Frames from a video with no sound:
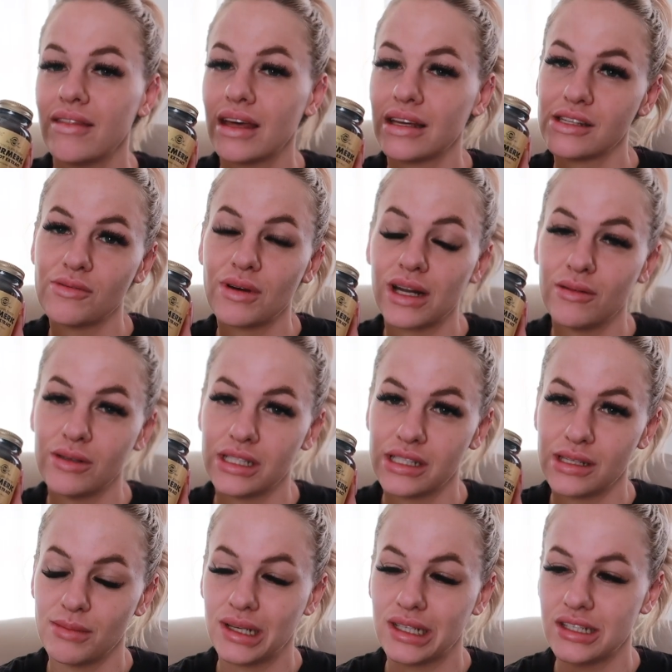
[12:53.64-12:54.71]
That's what I
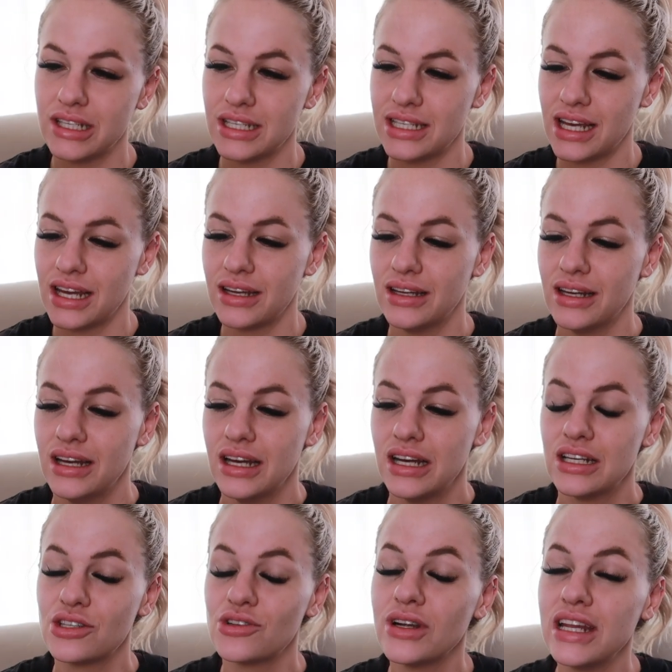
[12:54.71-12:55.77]
was about to say.
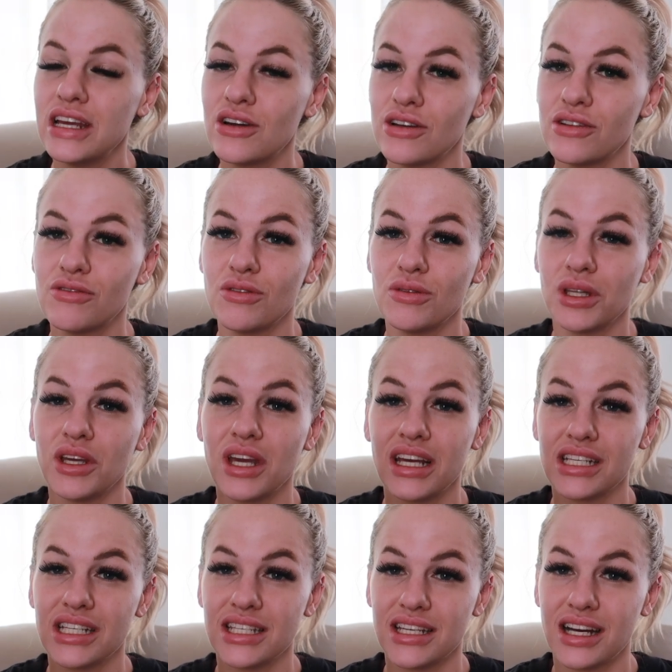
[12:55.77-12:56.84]
It's really good for when you
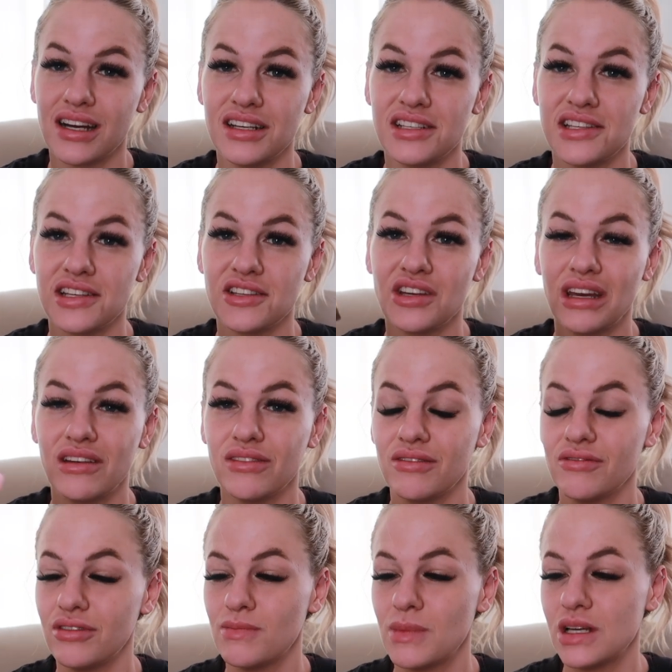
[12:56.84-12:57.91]
exercise and you have
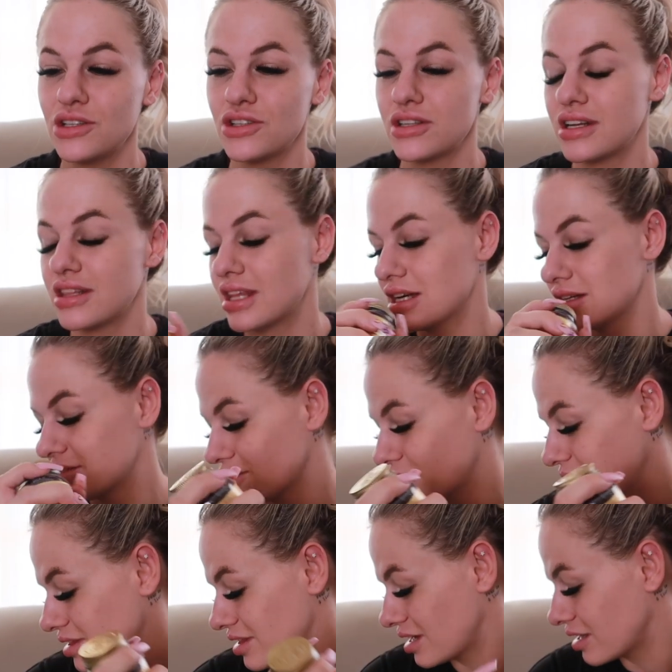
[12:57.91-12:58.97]
inflammation and that
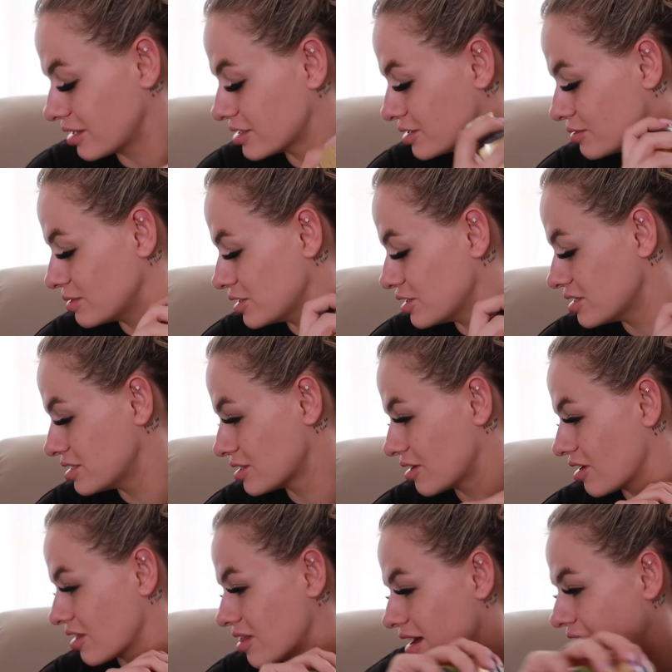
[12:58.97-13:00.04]
sort of thing. So we just
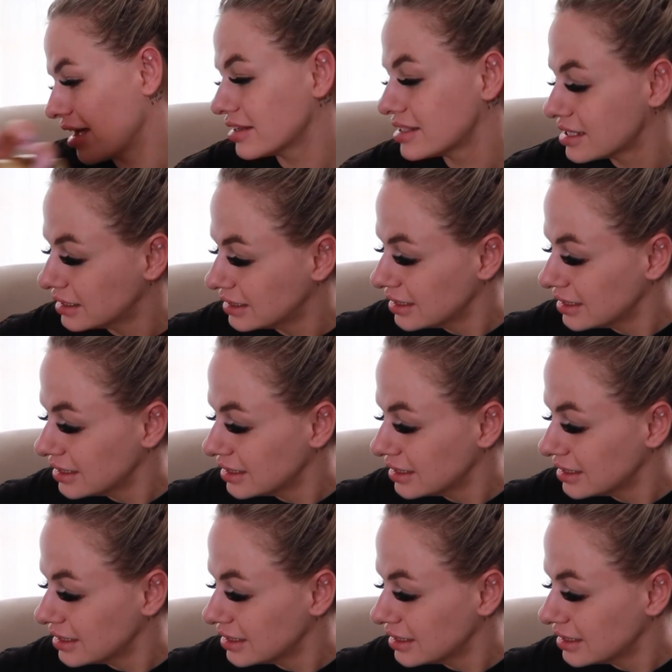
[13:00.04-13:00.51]
got that.